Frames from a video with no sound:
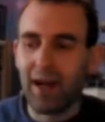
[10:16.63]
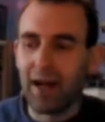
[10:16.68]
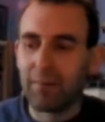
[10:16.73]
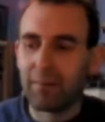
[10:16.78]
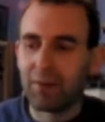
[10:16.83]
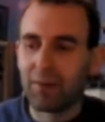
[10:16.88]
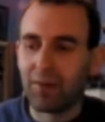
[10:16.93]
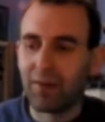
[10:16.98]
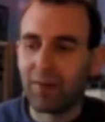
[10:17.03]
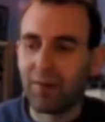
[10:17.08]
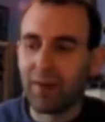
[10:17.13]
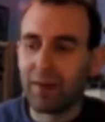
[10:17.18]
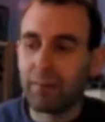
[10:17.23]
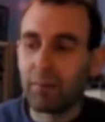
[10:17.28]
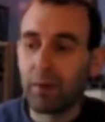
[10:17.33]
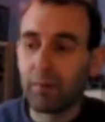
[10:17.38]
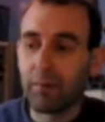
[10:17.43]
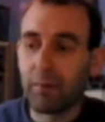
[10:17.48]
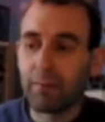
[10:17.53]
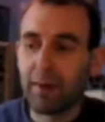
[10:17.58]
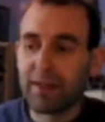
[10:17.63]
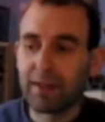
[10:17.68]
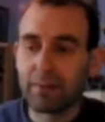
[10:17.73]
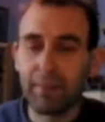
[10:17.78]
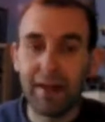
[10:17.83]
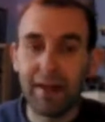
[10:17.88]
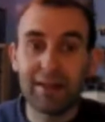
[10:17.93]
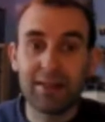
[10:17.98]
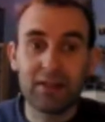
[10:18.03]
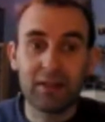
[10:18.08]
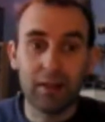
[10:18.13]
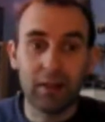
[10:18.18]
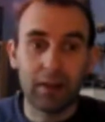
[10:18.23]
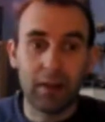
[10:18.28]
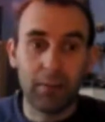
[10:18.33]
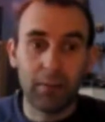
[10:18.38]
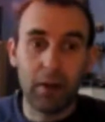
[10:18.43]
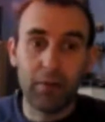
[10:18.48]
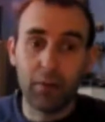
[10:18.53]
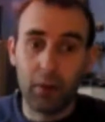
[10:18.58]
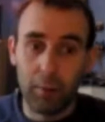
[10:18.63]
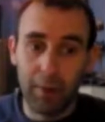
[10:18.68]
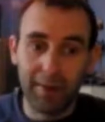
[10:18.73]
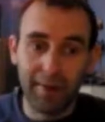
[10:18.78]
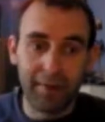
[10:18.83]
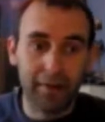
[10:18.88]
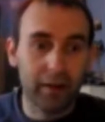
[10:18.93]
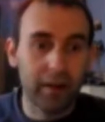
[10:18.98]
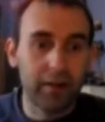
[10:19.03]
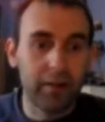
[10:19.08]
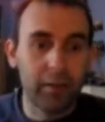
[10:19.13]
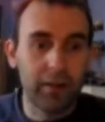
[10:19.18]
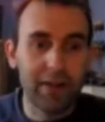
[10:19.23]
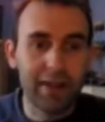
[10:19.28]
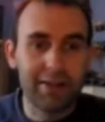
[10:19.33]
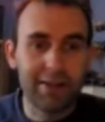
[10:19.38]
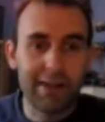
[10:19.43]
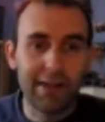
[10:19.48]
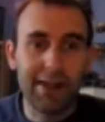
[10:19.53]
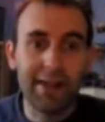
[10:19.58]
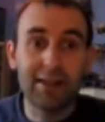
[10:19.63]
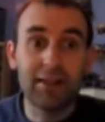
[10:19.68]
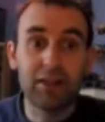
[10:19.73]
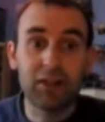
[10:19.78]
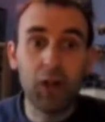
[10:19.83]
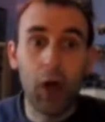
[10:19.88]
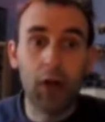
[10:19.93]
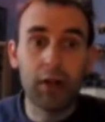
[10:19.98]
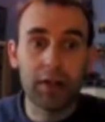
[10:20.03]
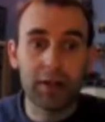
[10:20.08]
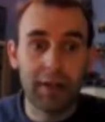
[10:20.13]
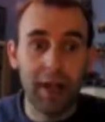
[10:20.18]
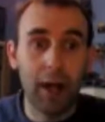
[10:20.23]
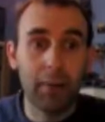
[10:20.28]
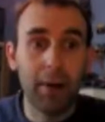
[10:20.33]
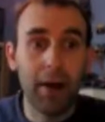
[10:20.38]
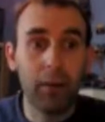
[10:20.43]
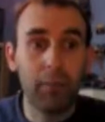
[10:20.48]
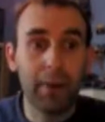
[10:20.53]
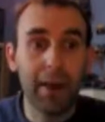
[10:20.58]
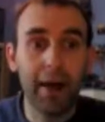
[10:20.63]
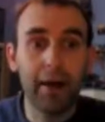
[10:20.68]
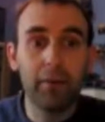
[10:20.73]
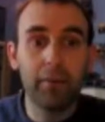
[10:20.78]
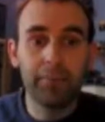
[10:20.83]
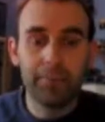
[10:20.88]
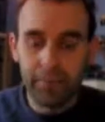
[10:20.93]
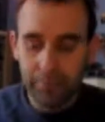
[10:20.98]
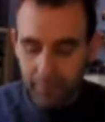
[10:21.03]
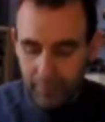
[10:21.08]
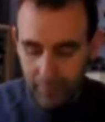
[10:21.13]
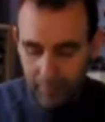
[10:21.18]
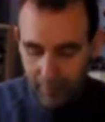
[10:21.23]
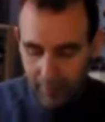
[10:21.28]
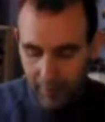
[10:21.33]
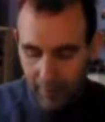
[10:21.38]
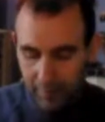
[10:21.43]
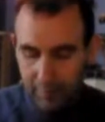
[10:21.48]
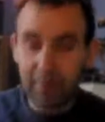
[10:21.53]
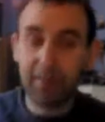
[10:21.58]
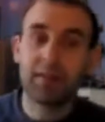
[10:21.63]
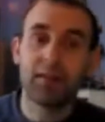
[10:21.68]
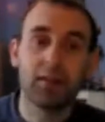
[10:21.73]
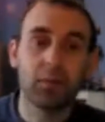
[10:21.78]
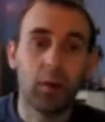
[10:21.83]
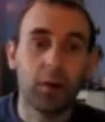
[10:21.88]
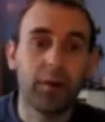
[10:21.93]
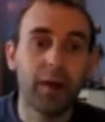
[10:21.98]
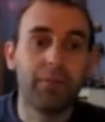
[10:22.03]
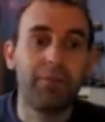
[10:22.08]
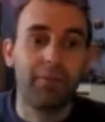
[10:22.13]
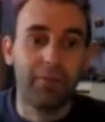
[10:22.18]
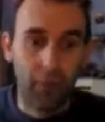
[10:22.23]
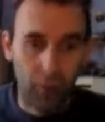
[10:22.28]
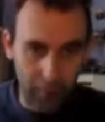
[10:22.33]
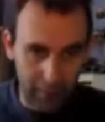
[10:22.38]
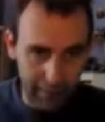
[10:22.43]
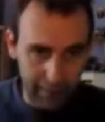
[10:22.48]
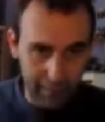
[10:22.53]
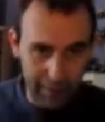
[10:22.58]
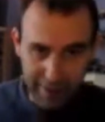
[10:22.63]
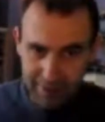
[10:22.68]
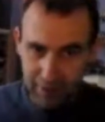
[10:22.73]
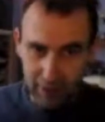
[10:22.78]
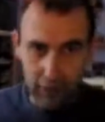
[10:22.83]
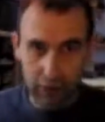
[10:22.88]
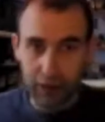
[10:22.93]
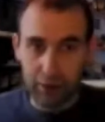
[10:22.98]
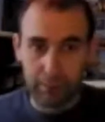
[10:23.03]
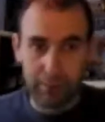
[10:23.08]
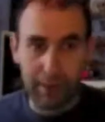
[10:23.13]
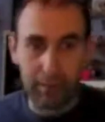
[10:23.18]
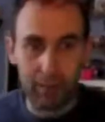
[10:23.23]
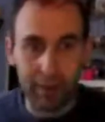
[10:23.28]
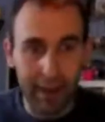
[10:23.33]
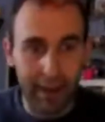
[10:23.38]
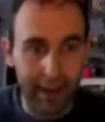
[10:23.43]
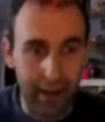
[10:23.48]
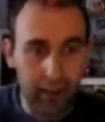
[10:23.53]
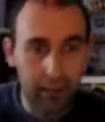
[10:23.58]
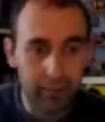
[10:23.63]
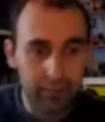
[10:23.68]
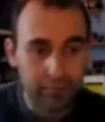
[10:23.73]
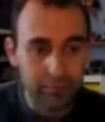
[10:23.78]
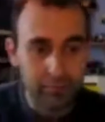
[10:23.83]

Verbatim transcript: Um, sort of one of my best mates is going to come over. I went down to London with yesterday. He's decided to come help me out, and he doesn't want nothing for it. He just likes playing with Lego.